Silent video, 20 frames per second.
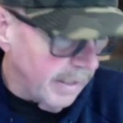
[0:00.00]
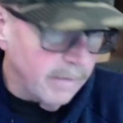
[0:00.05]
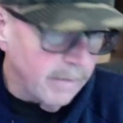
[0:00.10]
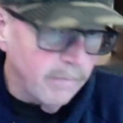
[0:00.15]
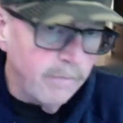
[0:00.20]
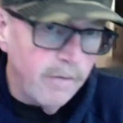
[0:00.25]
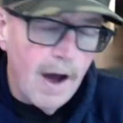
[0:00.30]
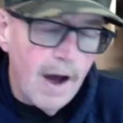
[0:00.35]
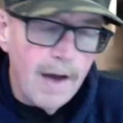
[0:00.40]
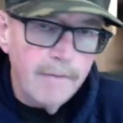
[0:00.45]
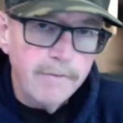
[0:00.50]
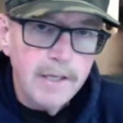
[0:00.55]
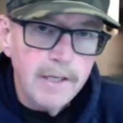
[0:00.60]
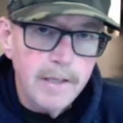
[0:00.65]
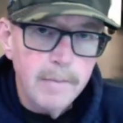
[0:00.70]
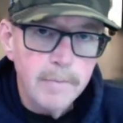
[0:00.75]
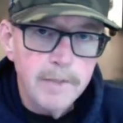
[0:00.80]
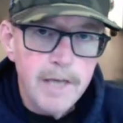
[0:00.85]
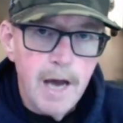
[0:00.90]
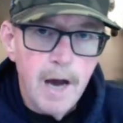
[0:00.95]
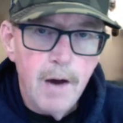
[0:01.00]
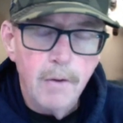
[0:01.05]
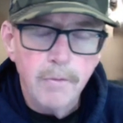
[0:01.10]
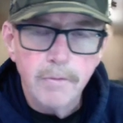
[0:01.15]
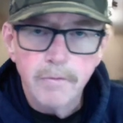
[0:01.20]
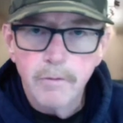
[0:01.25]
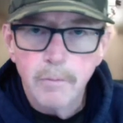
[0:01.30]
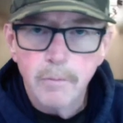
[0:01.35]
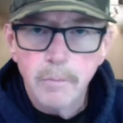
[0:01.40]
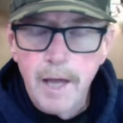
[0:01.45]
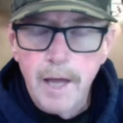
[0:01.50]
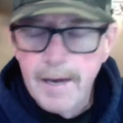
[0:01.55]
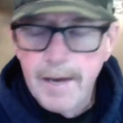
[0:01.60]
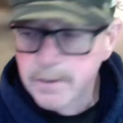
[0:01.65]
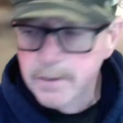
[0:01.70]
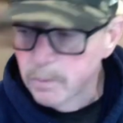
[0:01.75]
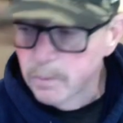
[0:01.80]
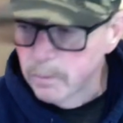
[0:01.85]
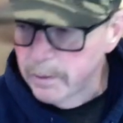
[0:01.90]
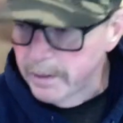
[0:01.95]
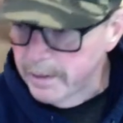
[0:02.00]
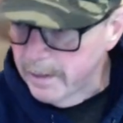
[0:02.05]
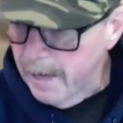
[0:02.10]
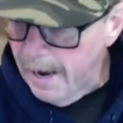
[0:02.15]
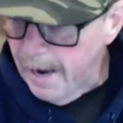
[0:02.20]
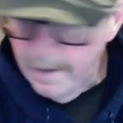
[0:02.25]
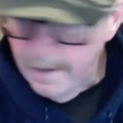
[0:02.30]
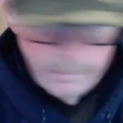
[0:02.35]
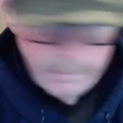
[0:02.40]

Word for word: five teams out from last week, added